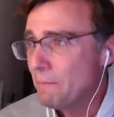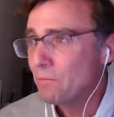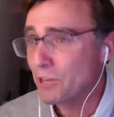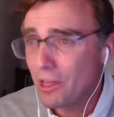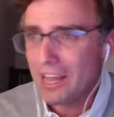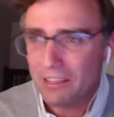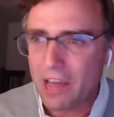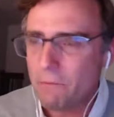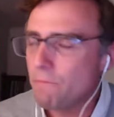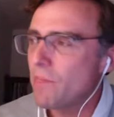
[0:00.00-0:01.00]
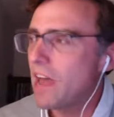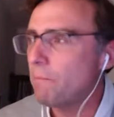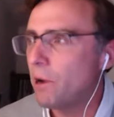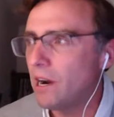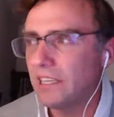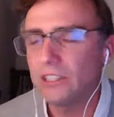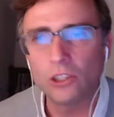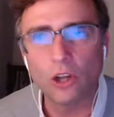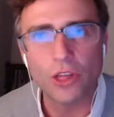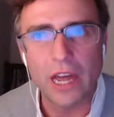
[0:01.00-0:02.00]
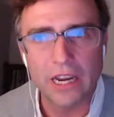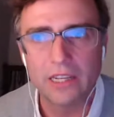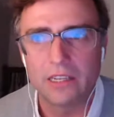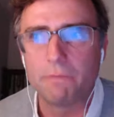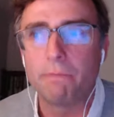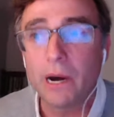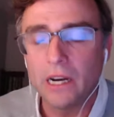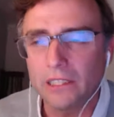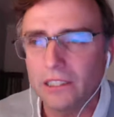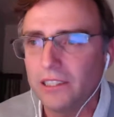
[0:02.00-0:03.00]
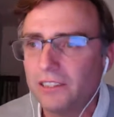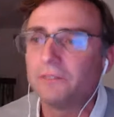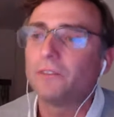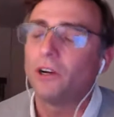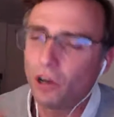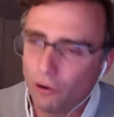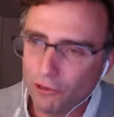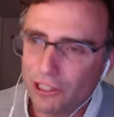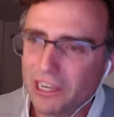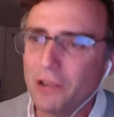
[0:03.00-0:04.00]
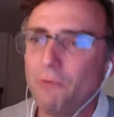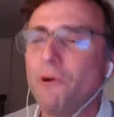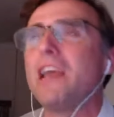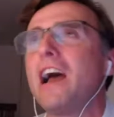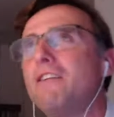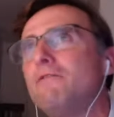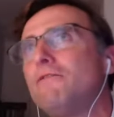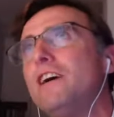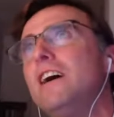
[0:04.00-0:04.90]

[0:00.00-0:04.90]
So that part is not that easy. But obviously we have